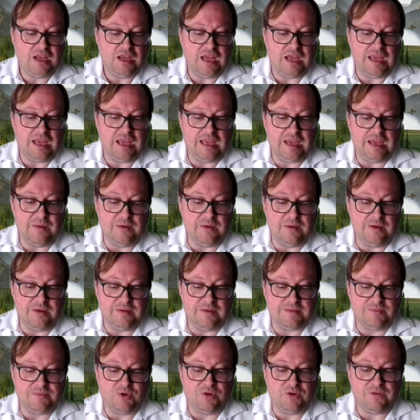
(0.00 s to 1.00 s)
it, it
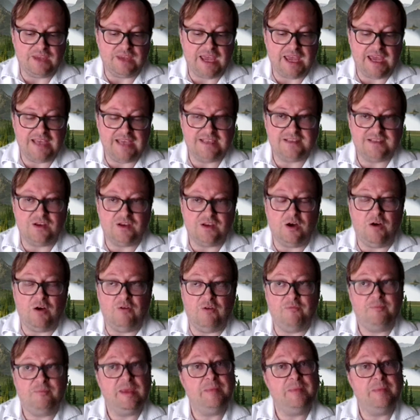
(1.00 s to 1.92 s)
was more of a case of